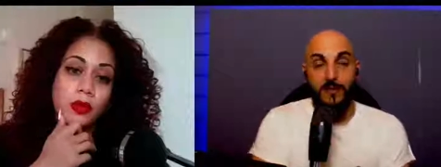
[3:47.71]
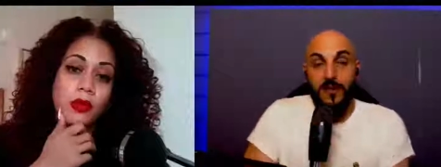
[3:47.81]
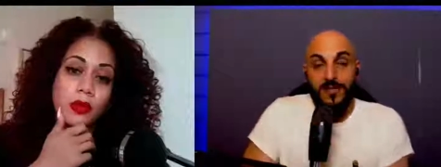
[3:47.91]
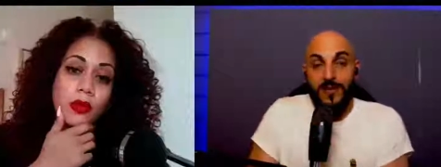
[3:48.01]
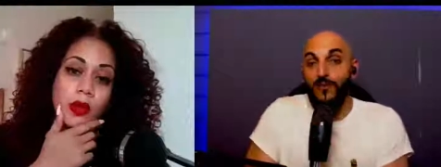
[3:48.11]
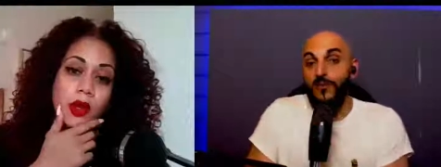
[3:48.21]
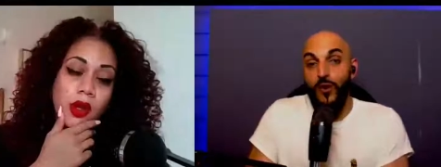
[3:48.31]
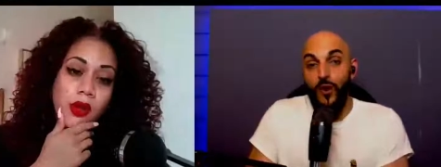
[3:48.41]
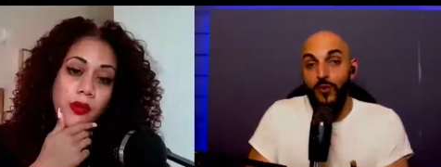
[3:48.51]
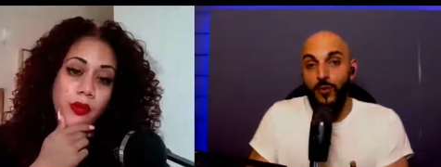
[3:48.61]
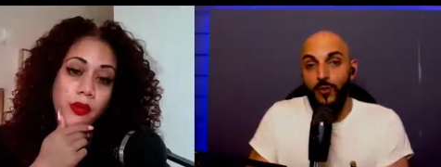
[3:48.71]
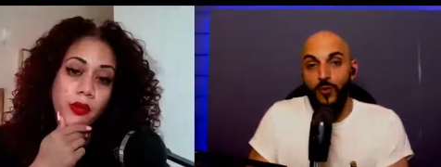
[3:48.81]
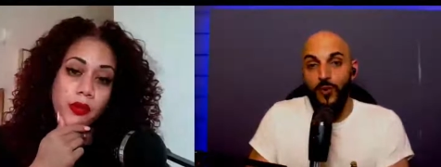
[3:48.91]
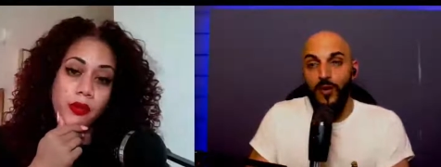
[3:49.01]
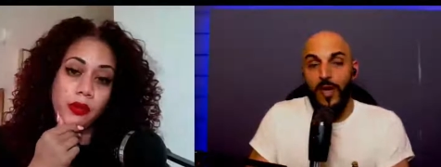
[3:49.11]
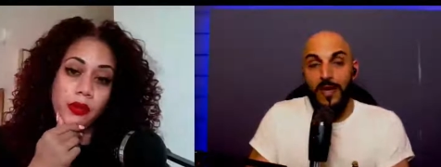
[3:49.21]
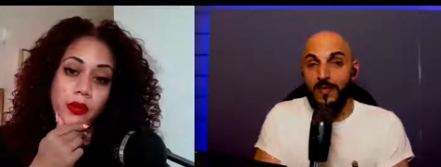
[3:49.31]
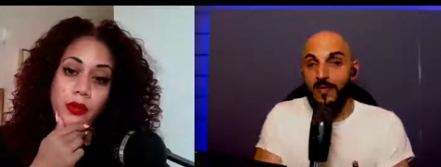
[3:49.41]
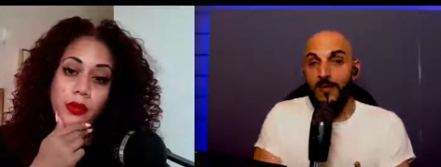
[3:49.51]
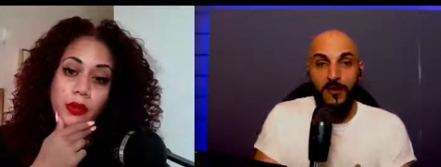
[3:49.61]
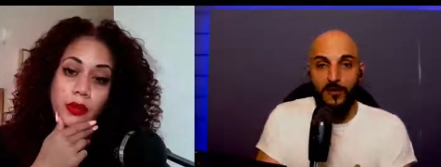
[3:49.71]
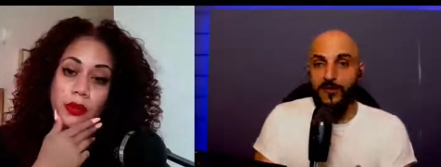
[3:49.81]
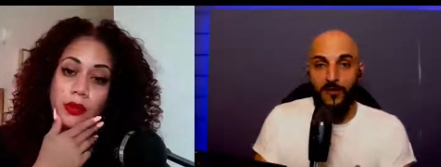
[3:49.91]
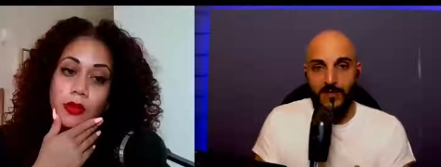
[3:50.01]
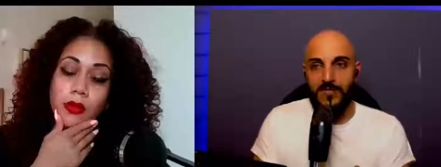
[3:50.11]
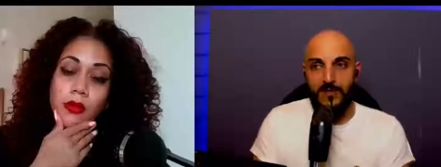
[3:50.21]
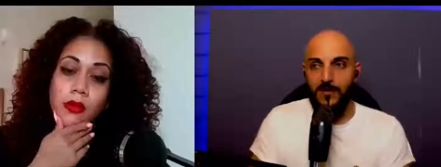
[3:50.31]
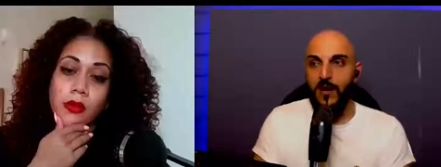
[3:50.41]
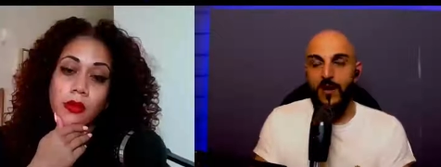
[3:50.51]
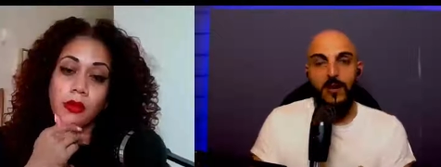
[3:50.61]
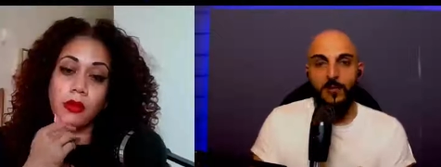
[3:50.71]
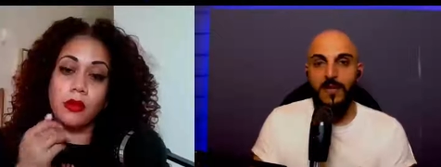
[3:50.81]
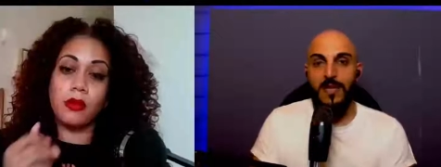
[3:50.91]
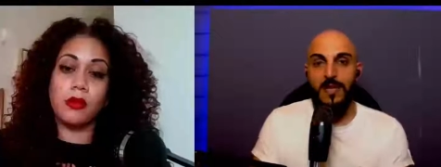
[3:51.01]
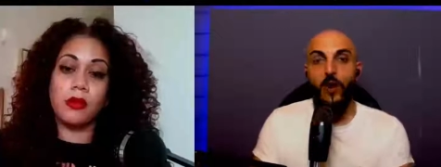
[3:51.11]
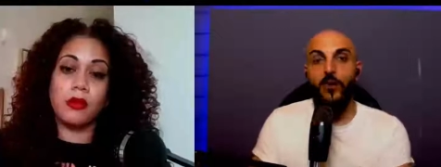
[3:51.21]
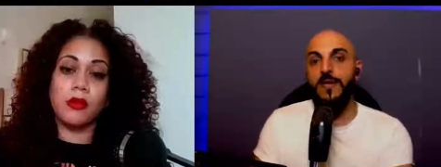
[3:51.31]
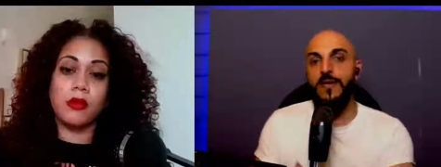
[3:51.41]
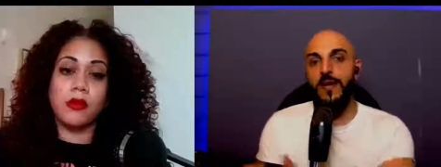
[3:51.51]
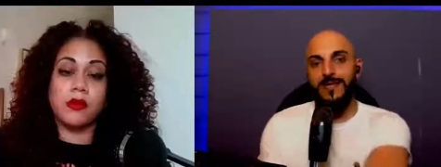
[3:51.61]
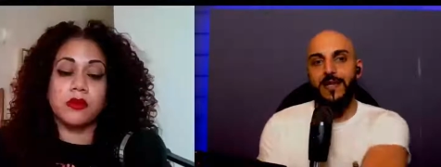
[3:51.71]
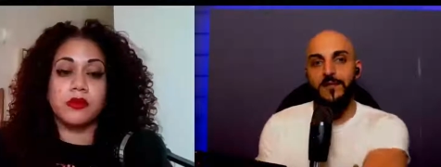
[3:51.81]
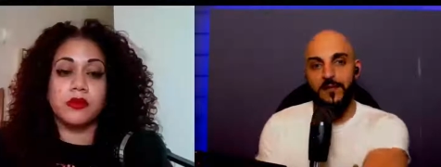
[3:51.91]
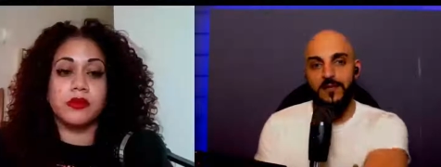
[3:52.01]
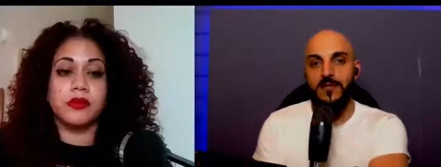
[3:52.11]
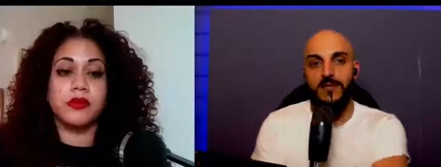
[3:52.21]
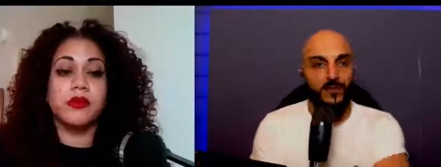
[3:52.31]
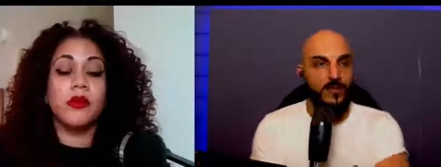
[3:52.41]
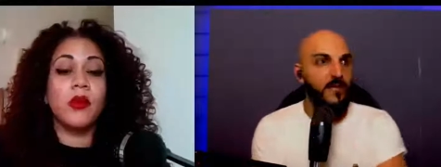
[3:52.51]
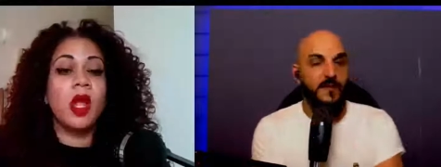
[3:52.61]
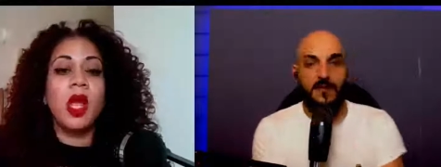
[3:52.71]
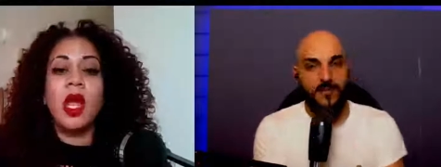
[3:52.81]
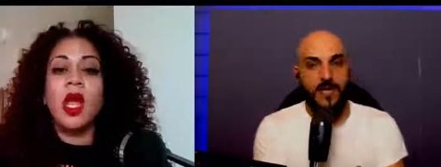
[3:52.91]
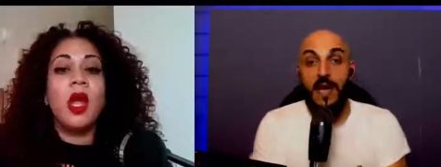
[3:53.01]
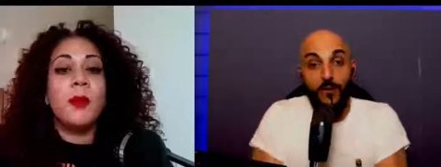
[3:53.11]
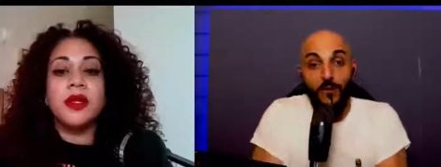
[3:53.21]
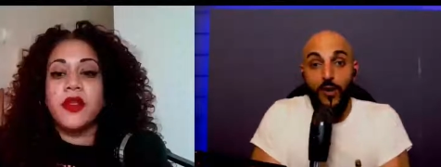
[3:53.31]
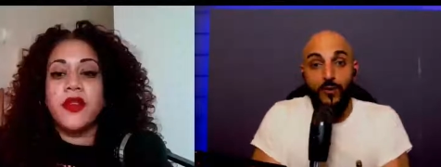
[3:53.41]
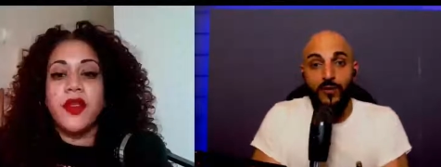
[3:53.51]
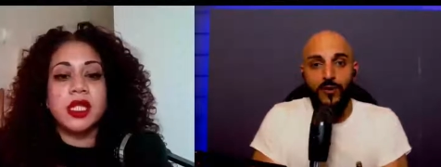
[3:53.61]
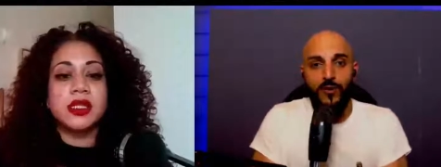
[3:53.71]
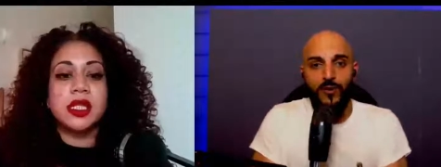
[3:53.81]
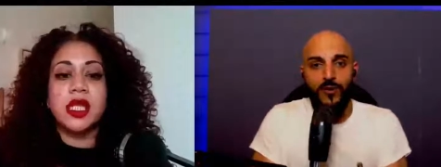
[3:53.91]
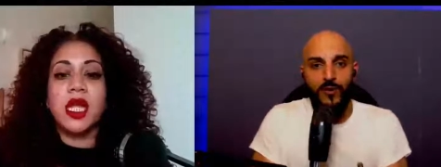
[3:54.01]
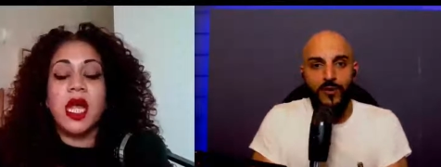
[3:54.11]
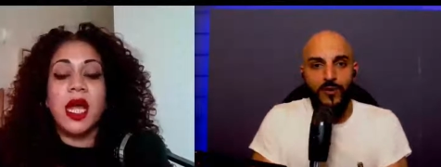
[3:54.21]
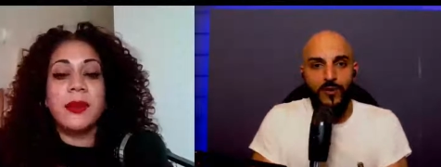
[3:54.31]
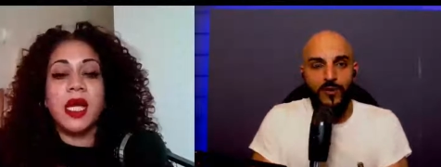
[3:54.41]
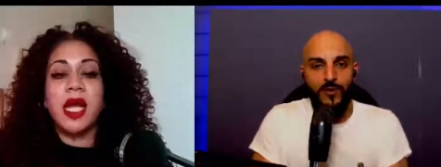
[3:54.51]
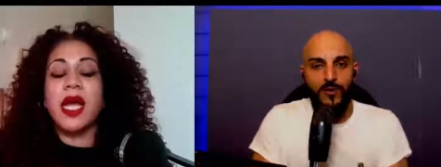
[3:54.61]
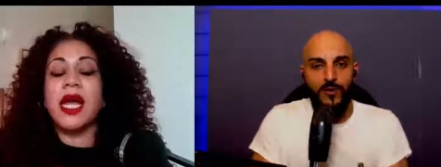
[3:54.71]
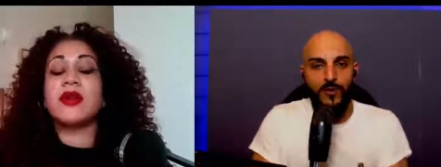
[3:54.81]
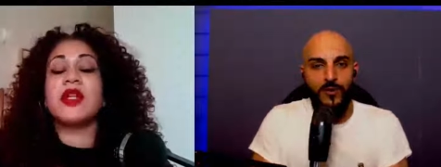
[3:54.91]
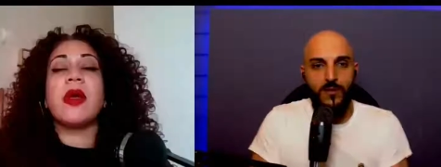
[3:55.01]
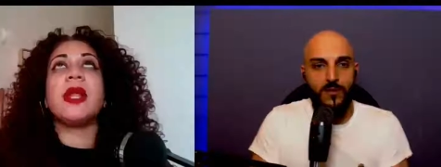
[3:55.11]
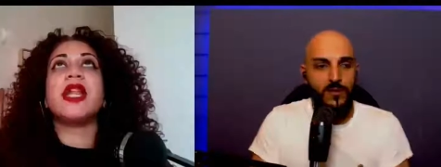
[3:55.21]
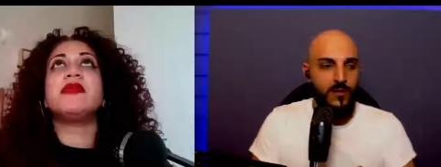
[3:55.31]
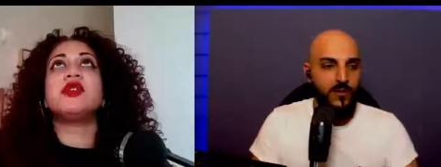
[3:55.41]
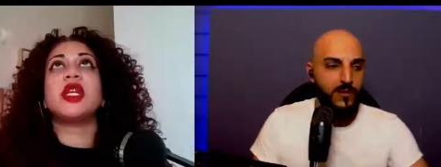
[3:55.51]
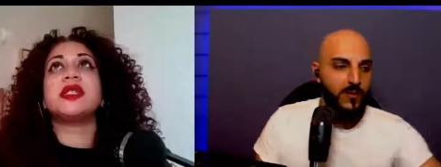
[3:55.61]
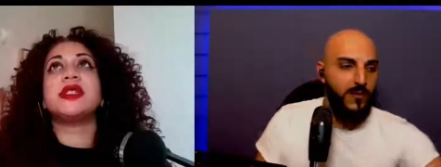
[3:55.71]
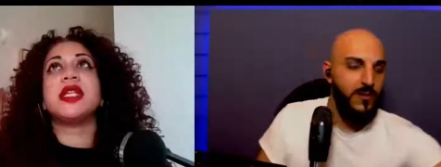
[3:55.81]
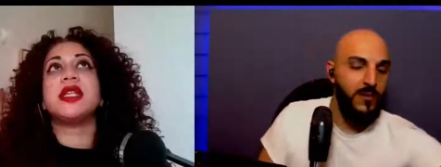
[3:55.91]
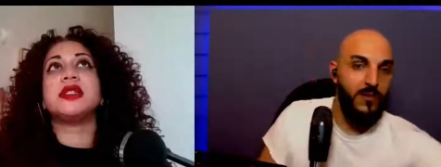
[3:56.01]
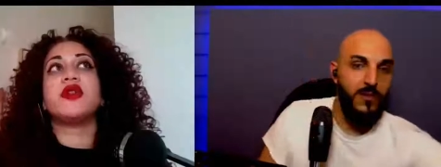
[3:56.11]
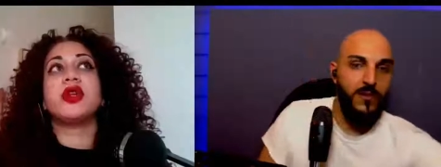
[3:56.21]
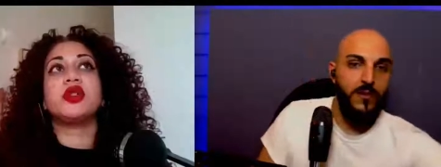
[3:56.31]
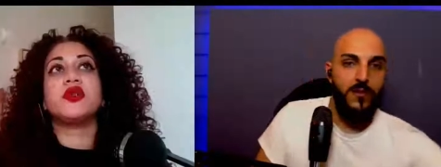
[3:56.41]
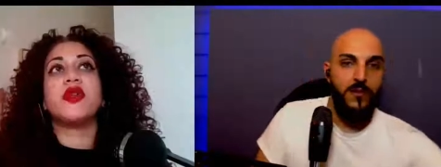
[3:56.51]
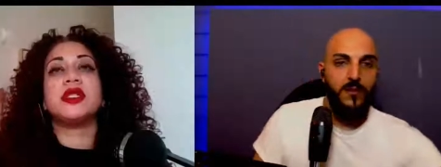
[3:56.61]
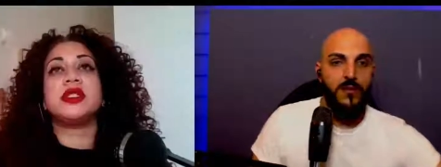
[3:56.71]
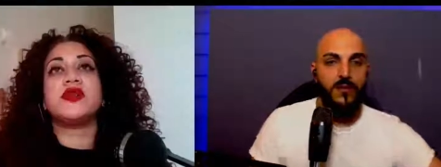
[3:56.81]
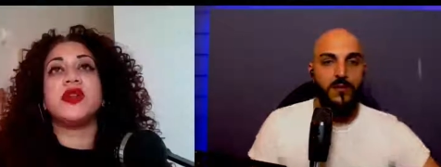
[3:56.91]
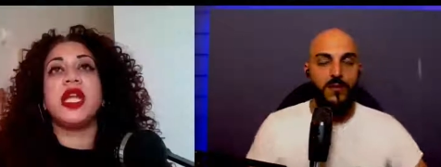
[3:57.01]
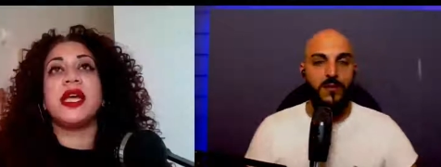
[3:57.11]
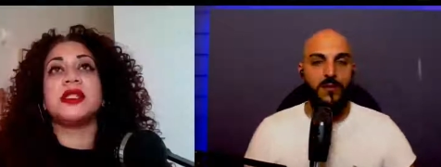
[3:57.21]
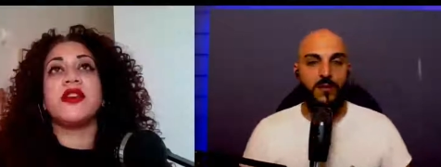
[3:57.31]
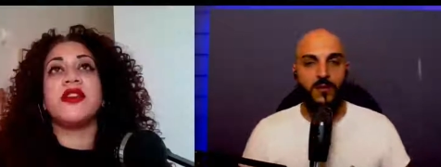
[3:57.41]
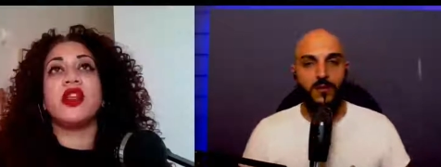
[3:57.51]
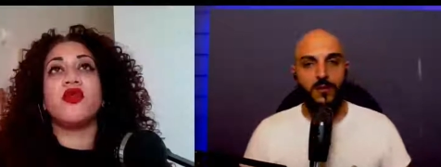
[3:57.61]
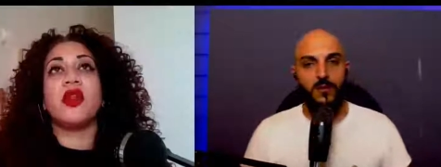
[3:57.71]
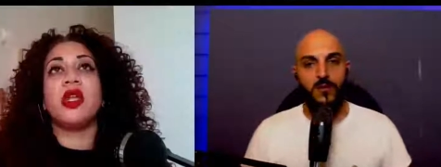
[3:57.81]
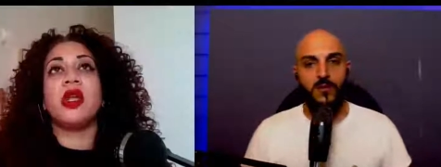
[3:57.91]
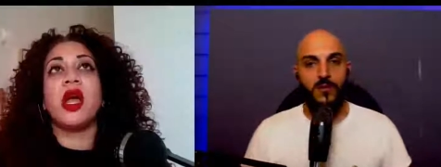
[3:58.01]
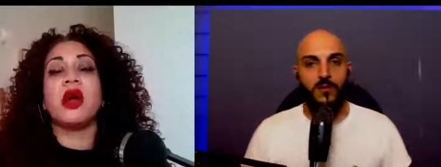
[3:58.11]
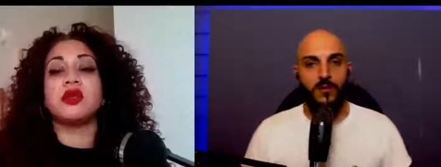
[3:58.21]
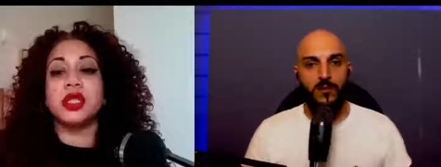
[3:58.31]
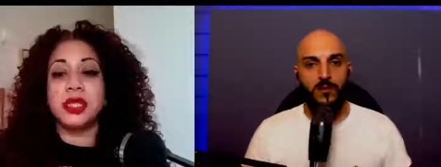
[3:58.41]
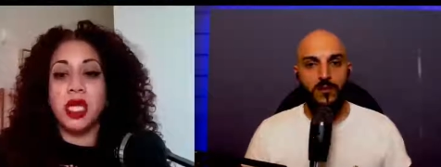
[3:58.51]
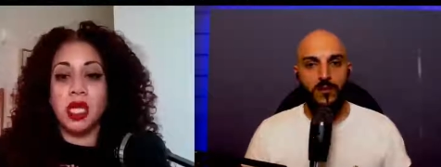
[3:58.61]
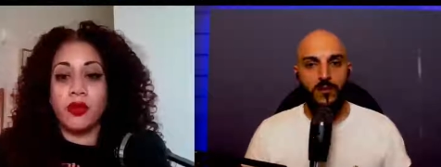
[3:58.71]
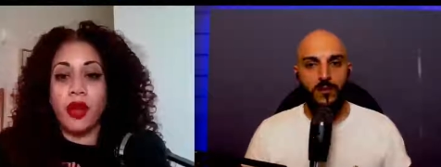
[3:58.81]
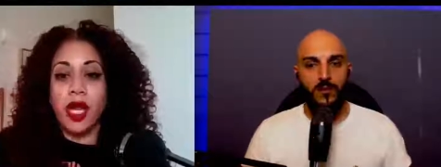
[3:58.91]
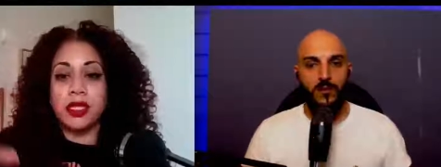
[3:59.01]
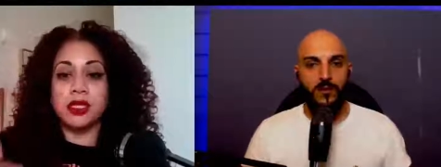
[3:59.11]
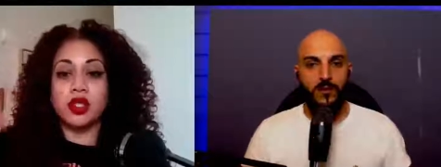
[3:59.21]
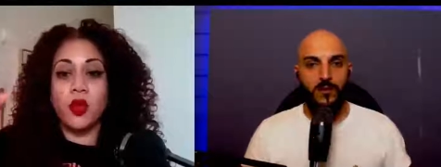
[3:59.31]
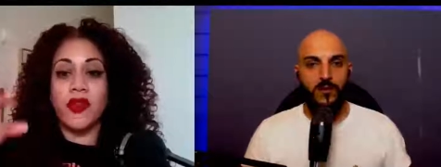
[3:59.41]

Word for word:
Speaker 1: Now, because I don't yeah. know anything about critical race theory, I can't be like, oh yeah, no, it definitely does this or it definitely does that. I don't but the know. thing
Speaker 2: is, I'm not. I don't even. I'm not even trying to say that it's critical race theory as a theory. I'm just saying in practice, the way